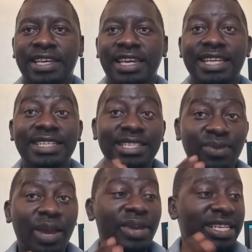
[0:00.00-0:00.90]
And that's
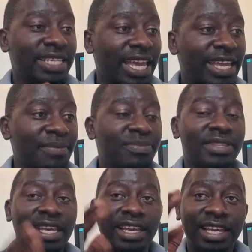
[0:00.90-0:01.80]
why we are saying,
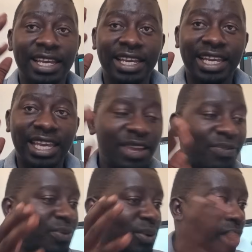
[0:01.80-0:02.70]

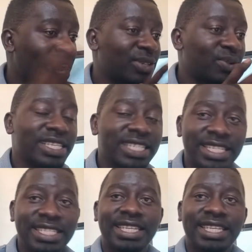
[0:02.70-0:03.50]
if we want to exist,